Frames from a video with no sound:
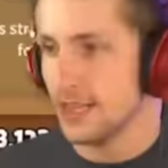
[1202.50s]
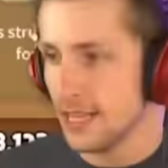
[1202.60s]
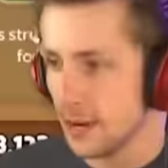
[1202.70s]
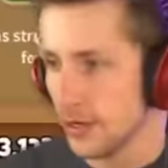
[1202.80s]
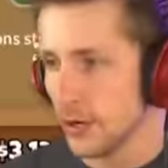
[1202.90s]

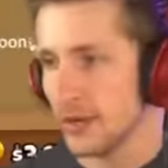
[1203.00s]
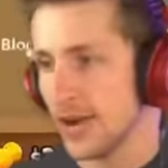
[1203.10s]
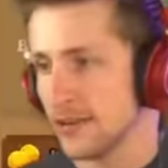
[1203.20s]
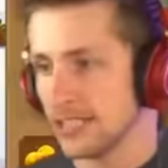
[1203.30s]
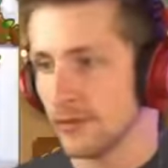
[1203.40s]
There we go.
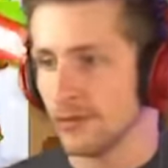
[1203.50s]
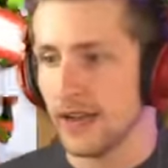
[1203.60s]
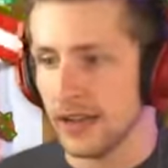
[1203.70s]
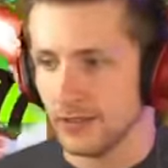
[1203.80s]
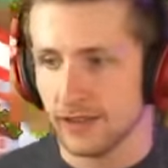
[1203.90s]
Now he's level
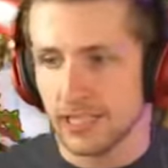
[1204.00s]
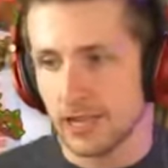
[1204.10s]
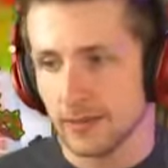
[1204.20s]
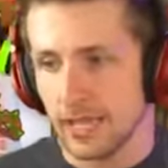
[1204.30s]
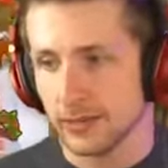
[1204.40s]
five.
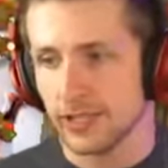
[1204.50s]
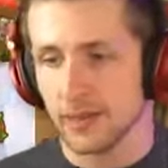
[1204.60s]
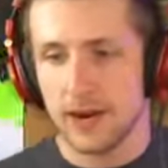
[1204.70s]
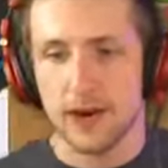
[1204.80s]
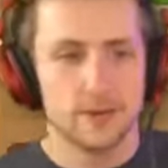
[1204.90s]
Sometimes does a
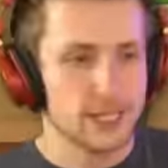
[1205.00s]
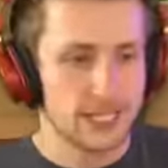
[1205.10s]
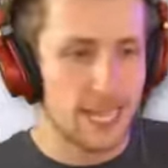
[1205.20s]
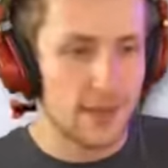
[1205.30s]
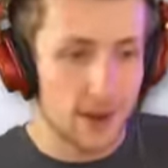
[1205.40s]
powerful
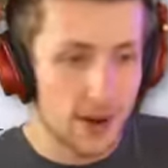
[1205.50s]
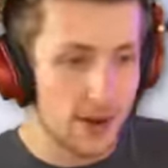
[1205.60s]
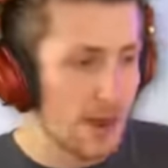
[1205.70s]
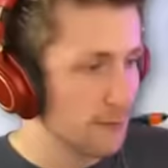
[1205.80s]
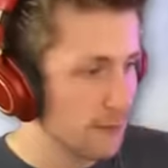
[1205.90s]
slap. All
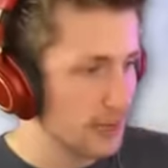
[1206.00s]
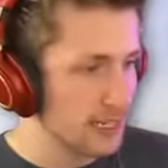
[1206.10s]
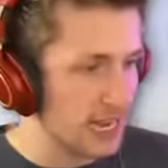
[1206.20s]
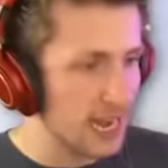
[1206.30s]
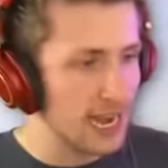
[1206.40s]
right,
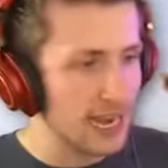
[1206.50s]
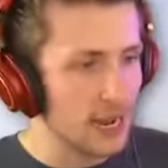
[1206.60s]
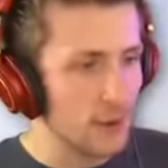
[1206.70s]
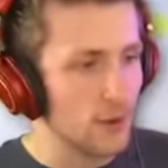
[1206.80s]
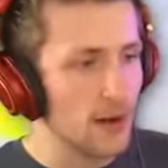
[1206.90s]
friends. I
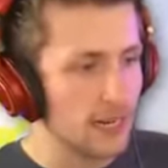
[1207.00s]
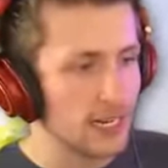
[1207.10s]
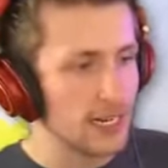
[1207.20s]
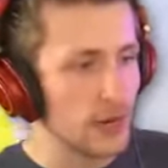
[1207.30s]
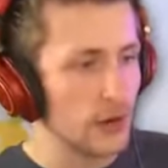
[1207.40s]
am ready
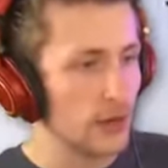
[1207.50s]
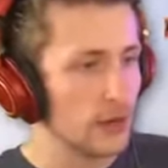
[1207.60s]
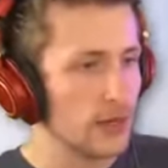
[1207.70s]
to go.